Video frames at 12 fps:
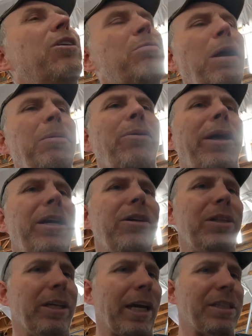There's probably a way to
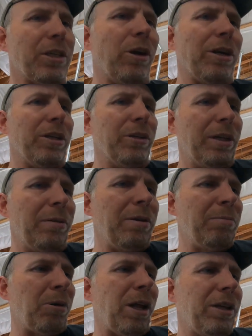do it, and the guys that know how to do it
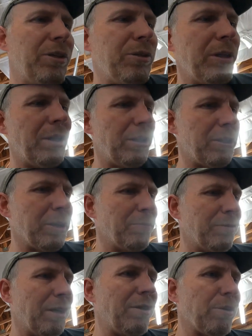probably do it
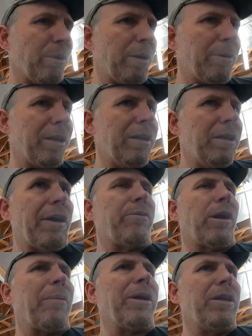some other way, but I
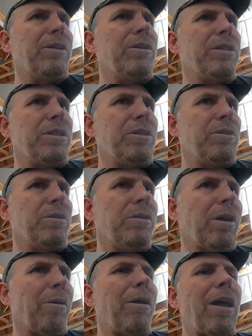think what I'm going to do is
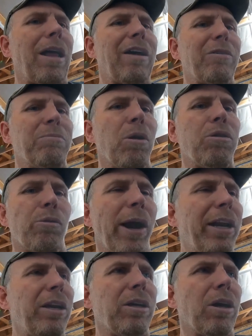I'll have them both
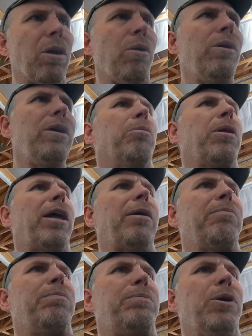ready to go. We'll plan
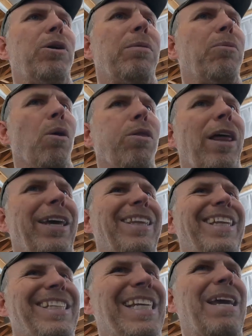on doing them both like
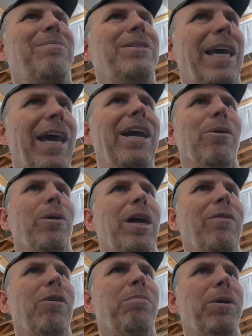in the same day or
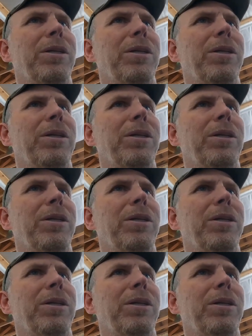whatever,